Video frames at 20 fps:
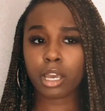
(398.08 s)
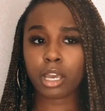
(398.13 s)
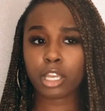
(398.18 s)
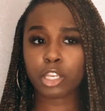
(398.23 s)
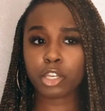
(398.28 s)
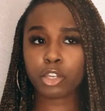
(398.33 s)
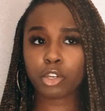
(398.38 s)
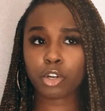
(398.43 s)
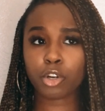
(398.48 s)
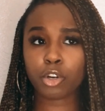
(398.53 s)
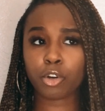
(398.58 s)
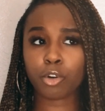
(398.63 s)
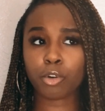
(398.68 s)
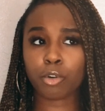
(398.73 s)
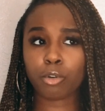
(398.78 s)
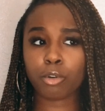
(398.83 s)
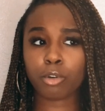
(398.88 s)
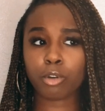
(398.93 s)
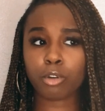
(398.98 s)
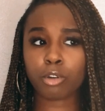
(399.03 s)
you know,
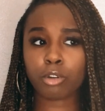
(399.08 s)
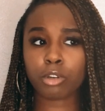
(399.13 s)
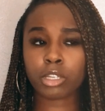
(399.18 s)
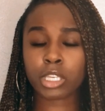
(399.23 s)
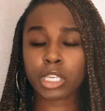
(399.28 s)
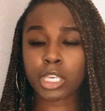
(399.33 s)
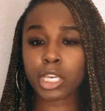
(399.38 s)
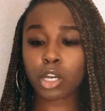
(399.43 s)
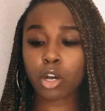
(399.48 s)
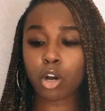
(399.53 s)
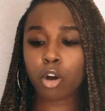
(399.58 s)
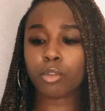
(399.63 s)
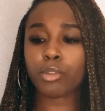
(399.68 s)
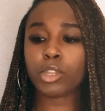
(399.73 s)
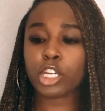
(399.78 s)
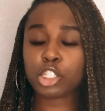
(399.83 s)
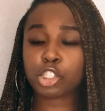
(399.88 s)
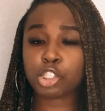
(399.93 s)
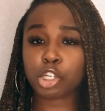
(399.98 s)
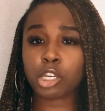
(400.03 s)
get on
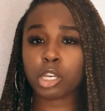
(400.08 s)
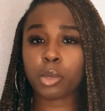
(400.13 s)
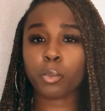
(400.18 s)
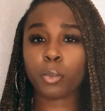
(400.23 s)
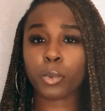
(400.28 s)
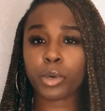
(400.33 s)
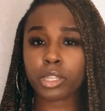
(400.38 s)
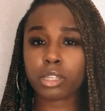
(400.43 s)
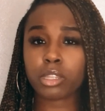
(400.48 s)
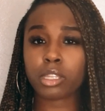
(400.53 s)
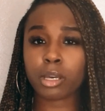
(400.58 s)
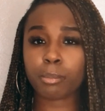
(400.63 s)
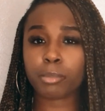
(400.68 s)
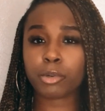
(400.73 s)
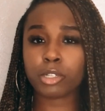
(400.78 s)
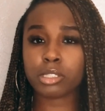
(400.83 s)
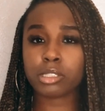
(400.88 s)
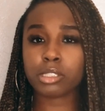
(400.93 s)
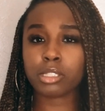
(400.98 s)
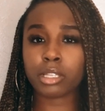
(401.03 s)
that journey with that
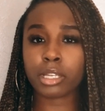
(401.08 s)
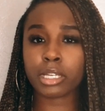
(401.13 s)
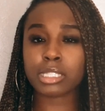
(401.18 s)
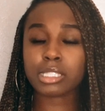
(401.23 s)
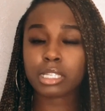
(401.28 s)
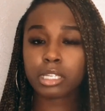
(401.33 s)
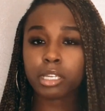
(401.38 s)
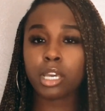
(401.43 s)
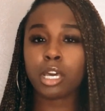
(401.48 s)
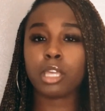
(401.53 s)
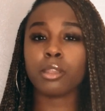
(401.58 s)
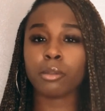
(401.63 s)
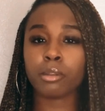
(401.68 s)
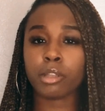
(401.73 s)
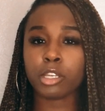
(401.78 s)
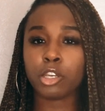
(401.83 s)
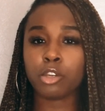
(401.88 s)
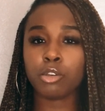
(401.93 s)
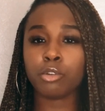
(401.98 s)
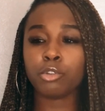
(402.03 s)
person, like together.
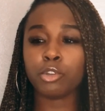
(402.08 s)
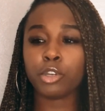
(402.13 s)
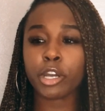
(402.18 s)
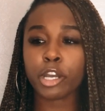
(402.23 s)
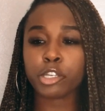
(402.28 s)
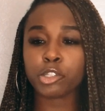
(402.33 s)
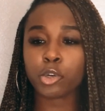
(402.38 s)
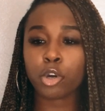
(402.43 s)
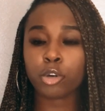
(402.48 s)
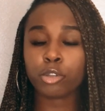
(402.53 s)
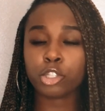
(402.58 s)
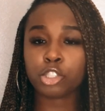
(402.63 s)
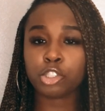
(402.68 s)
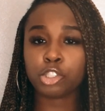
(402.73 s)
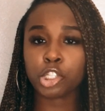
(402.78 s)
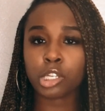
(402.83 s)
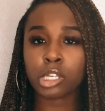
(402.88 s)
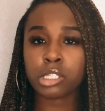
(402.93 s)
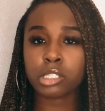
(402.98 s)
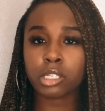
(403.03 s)
Like, you know, you guys are on this
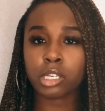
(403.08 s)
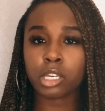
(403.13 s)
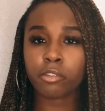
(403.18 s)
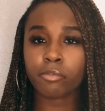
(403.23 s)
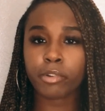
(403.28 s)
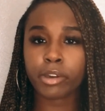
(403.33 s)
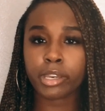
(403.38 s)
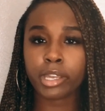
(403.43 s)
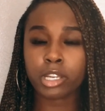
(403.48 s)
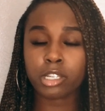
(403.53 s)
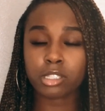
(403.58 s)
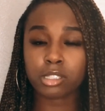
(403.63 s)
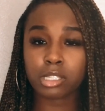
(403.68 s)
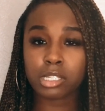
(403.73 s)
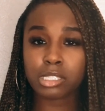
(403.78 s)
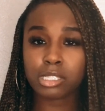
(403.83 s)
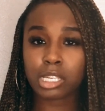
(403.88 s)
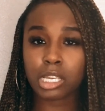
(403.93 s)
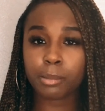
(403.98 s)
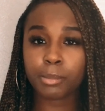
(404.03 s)
journey to get financially
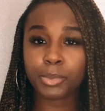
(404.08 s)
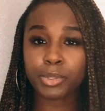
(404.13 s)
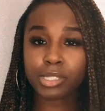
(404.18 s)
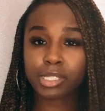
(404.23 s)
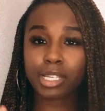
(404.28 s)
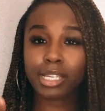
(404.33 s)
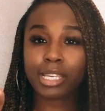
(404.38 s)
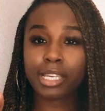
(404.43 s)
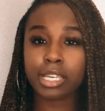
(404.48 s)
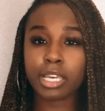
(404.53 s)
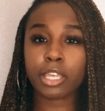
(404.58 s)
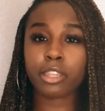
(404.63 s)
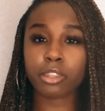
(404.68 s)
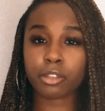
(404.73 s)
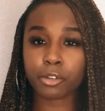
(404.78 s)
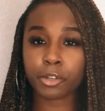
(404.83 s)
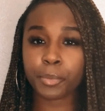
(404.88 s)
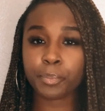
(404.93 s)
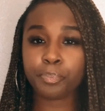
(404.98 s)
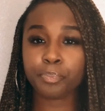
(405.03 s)
stable
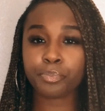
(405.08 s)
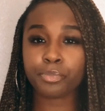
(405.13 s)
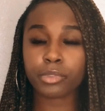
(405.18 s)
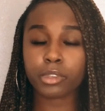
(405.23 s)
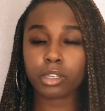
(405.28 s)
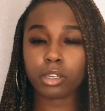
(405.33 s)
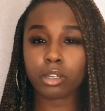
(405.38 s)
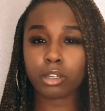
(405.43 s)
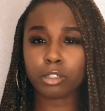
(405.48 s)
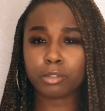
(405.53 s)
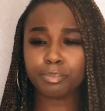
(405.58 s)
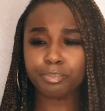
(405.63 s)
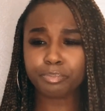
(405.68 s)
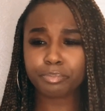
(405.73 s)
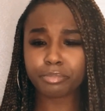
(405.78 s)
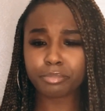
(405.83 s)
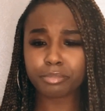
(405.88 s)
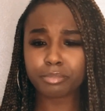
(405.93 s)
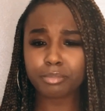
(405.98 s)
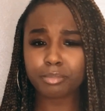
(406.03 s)
together, you know,
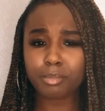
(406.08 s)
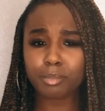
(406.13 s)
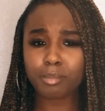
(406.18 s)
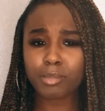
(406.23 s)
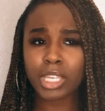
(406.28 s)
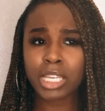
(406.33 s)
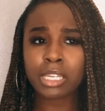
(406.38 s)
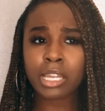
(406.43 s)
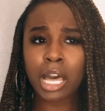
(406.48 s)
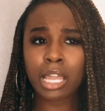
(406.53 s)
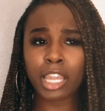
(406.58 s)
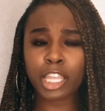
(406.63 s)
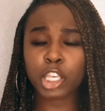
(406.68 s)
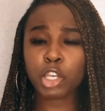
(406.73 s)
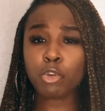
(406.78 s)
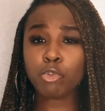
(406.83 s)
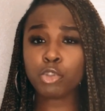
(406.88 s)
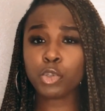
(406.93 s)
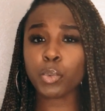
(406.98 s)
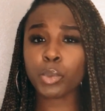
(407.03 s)
not like
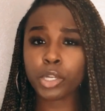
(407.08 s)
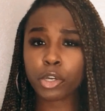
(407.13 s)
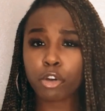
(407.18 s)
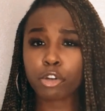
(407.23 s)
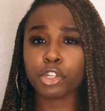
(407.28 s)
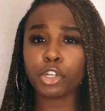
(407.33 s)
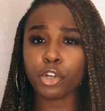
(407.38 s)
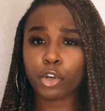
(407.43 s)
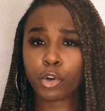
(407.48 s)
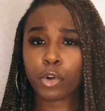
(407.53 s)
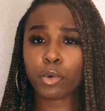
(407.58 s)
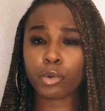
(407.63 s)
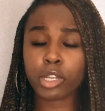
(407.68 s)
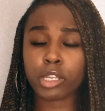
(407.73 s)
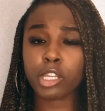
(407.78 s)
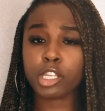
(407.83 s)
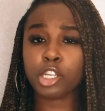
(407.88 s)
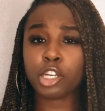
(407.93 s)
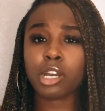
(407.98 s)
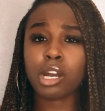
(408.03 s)
you doing it on your own and
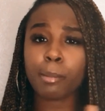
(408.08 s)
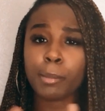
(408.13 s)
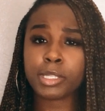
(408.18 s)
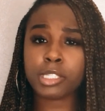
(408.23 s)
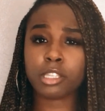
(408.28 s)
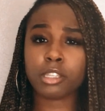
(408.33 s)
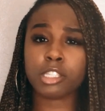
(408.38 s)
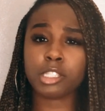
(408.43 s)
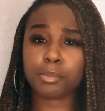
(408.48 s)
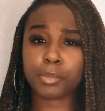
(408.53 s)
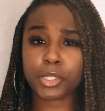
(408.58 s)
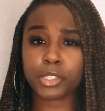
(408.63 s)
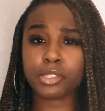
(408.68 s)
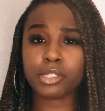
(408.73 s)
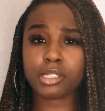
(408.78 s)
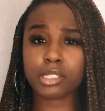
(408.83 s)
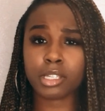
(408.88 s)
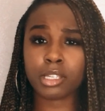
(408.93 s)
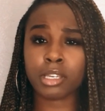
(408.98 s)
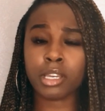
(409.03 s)
then you're coming to this
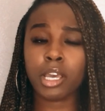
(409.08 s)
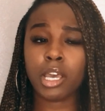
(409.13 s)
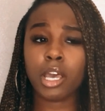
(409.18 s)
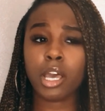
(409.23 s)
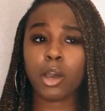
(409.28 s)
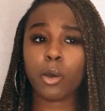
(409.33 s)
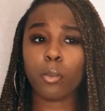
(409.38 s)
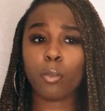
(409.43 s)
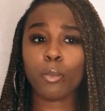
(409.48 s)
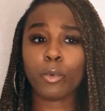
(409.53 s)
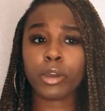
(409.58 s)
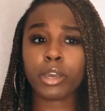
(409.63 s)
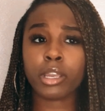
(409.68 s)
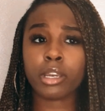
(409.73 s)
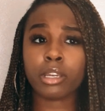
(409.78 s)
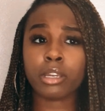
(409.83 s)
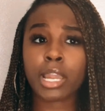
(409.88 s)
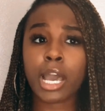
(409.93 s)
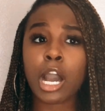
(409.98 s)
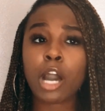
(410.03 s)
person
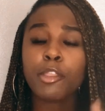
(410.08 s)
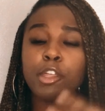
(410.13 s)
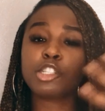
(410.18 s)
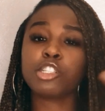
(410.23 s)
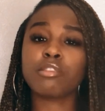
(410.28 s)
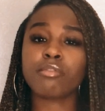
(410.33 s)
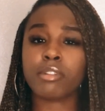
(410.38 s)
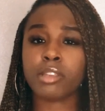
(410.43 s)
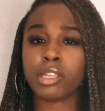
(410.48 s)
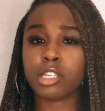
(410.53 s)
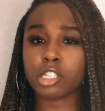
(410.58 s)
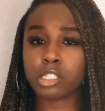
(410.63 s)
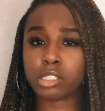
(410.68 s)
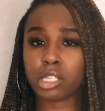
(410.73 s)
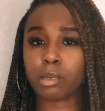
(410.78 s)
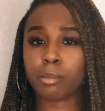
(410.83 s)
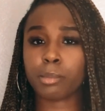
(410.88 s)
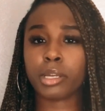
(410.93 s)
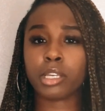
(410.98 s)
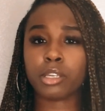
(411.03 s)
when now that you're financially
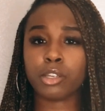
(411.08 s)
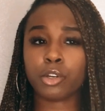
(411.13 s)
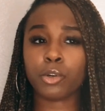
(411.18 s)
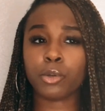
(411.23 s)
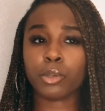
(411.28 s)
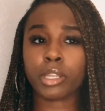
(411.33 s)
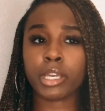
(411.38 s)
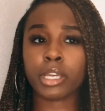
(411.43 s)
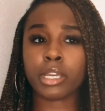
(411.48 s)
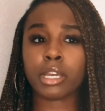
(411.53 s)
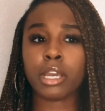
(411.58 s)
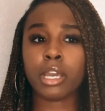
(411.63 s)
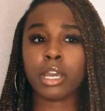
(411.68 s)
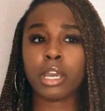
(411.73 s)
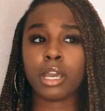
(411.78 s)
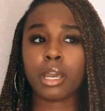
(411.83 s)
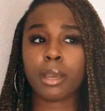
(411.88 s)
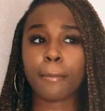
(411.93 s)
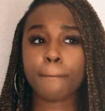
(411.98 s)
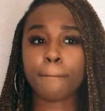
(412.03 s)
stable. Like, no, like,
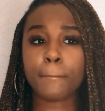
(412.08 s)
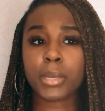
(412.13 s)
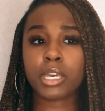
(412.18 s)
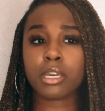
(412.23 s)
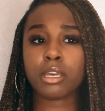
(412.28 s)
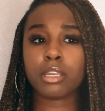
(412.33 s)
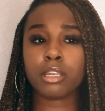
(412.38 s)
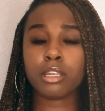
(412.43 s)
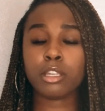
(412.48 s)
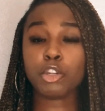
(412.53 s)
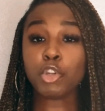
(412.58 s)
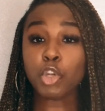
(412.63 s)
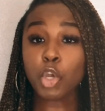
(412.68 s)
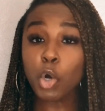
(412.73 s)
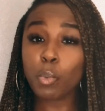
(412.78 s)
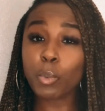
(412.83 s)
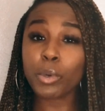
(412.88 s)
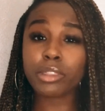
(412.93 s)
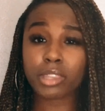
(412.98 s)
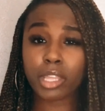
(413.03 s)
men know
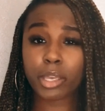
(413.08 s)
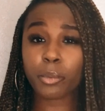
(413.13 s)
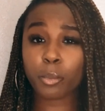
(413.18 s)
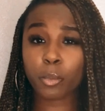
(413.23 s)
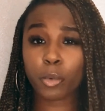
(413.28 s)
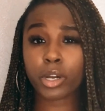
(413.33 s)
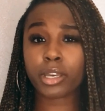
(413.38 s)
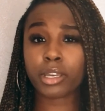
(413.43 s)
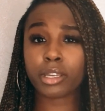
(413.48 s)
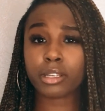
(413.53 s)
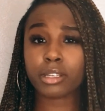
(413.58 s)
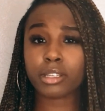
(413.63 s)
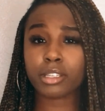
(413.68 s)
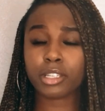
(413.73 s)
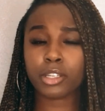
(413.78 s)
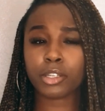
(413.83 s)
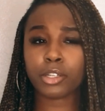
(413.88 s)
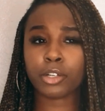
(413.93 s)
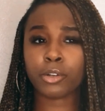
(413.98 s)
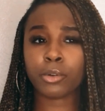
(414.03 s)
what they want,
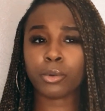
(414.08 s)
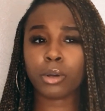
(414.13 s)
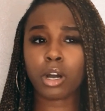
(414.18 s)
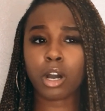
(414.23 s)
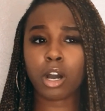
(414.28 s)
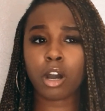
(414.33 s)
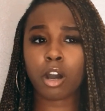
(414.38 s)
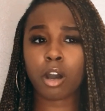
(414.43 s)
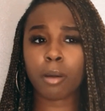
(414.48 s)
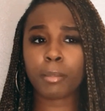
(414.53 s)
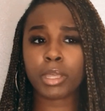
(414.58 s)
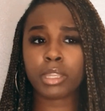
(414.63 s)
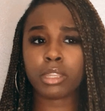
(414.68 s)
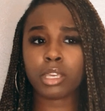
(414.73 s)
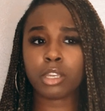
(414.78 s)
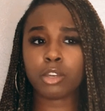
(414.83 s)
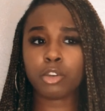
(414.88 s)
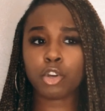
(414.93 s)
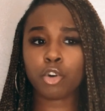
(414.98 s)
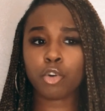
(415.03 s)
you know, and
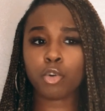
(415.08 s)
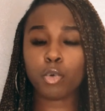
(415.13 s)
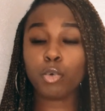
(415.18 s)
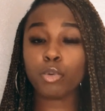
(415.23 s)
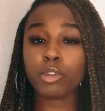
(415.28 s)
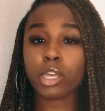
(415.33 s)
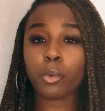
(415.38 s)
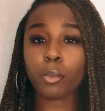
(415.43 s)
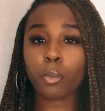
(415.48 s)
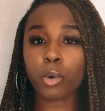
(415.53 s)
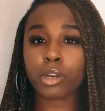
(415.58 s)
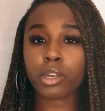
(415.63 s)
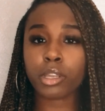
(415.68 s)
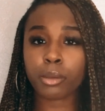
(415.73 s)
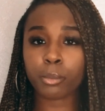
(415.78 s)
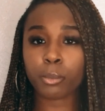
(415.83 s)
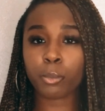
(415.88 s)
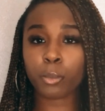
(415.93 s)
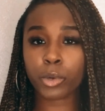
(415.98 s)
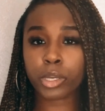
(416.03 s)
they know who they want it
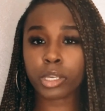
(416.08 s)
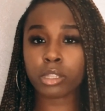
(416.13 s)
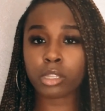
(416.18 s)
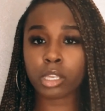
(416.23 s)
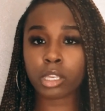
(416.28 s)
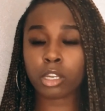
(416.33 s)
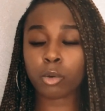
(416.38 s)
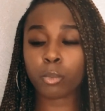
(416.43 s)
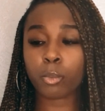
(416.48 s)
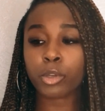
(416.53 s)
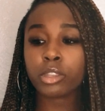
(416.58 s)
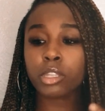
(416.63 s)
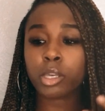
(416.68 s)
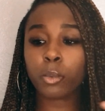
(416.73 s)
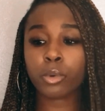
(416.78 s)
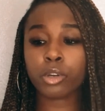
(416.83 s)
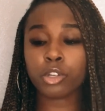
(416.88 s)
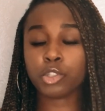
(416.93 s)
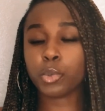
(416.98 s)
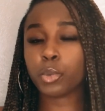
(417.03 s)
with. They know what they
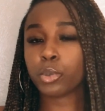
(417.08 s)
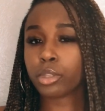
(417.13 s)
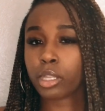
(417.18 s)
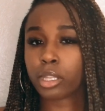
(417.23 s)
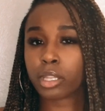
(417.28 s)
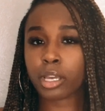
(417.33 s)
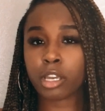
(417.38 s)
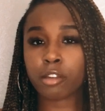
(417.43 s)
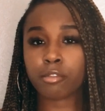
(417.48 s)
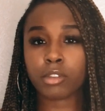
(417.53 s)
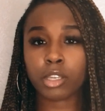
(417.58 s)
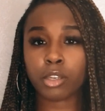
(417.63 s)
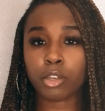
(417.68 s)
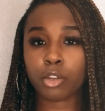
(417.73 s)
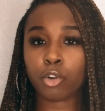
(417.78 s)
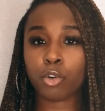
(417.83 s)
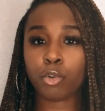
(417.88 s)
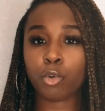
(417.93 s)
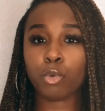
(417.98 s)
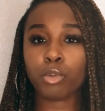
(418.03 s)
want to do with their life. They
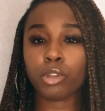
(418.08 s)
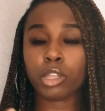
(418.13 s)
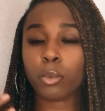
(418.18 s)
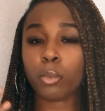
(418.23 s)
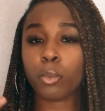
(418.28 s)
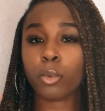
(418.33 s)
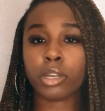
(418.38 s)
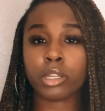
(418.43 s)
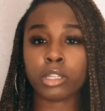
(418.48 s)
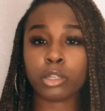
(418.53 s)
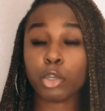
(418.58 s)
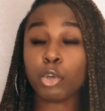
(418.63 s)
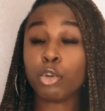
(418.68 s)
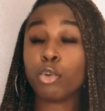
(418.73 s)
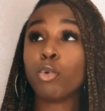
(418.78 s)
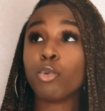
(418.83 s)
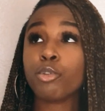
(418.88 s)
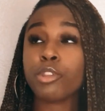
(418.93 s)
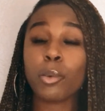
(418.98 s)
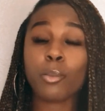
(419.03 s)
know who they
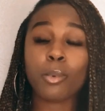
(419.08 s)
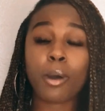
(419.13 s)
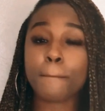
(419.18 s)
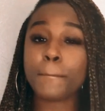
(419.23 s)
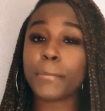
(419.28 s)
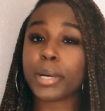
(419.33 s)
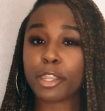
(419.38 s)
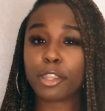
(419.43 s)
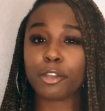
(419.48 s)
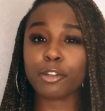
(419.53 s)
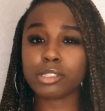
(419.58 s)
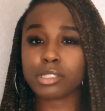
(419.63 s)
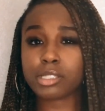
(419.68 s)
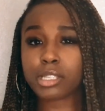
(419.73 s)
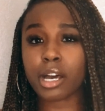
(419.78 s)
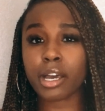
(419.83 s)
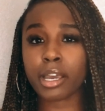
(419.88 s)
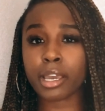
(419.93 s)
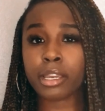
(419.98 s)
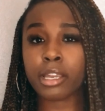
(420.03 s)
want by their
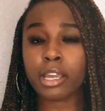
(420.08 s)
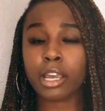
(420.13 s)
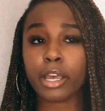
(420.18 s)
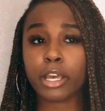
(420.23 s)
side.